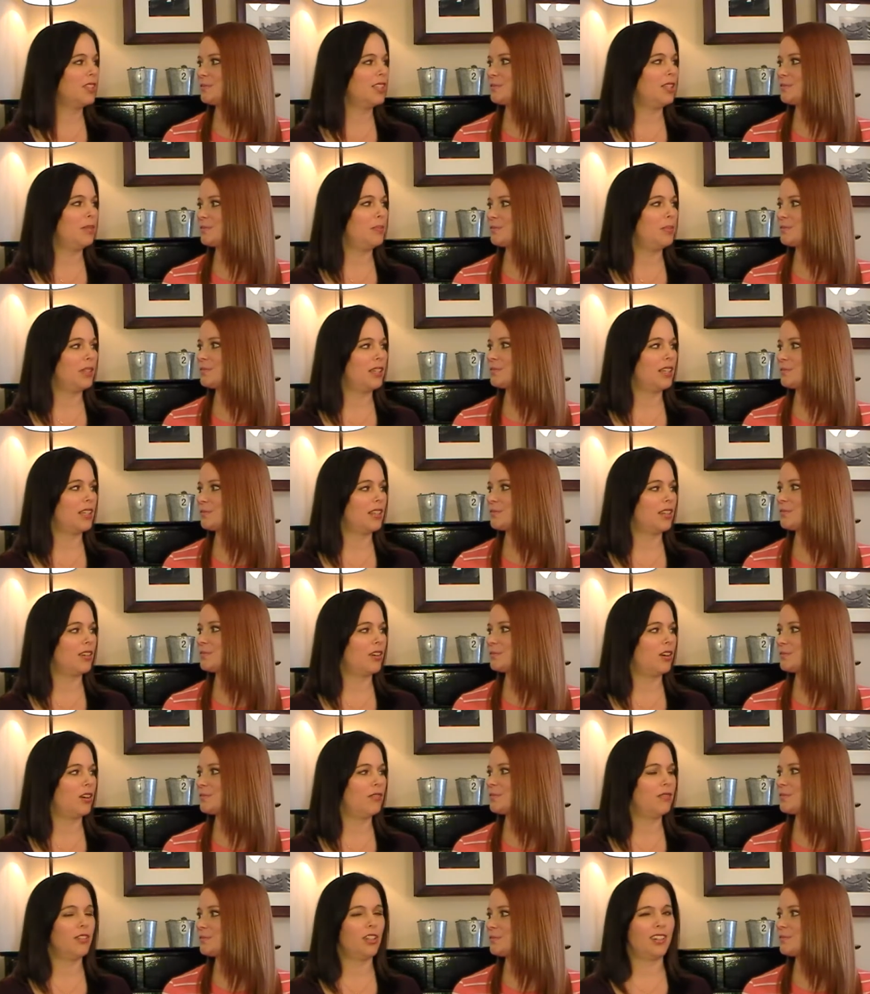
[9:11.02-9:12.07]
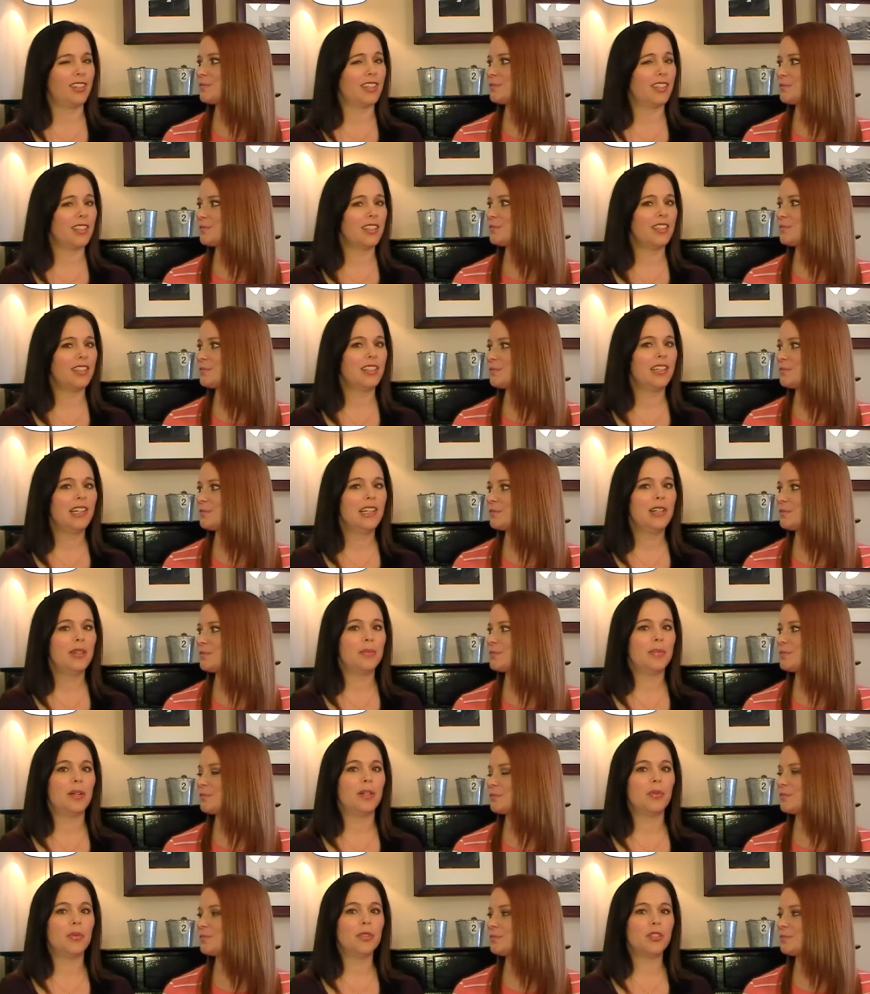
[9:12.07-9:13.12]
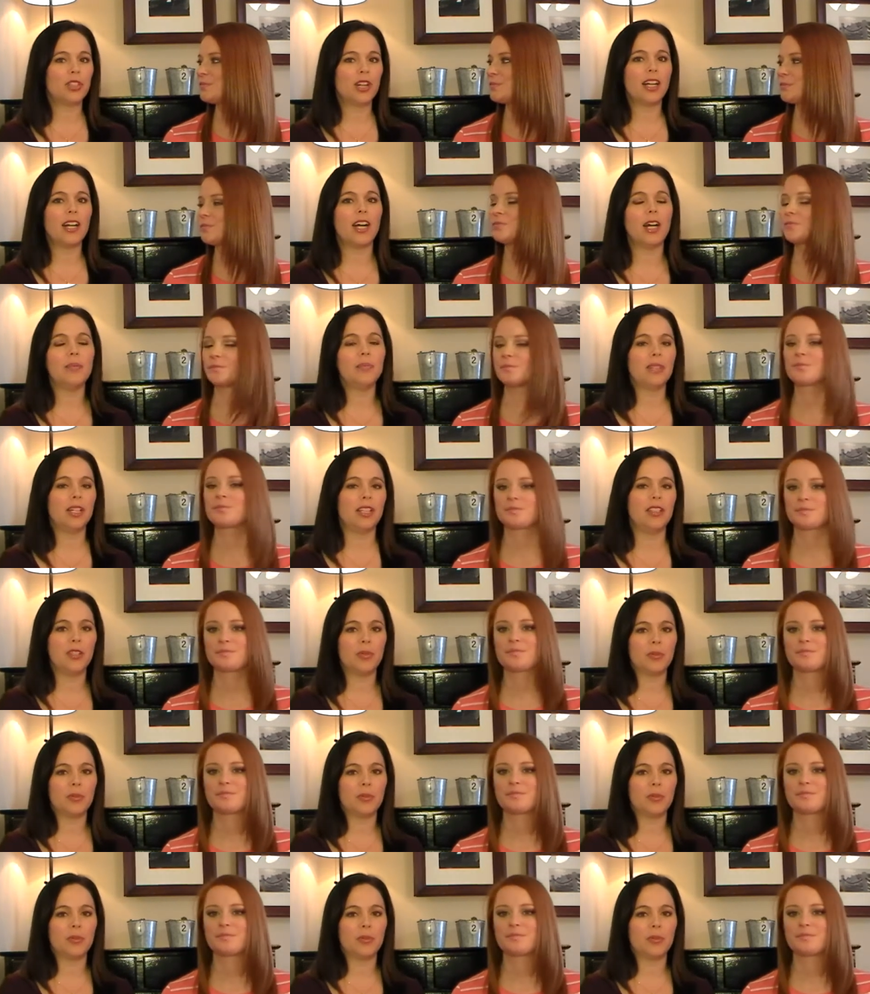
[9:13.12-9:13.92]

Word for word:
Speaker 1: keeping it off longer. But we'll try to update